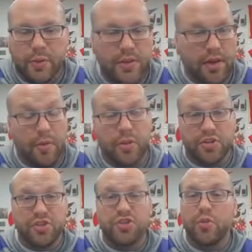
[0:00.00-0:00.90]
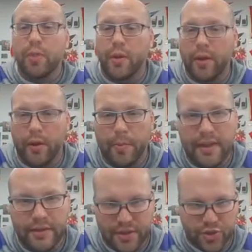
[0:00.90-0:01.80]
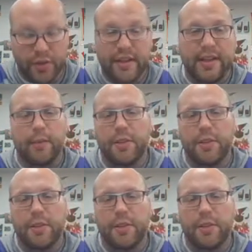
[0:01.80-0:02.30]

And we talk about consuming, we don't mean like drinking,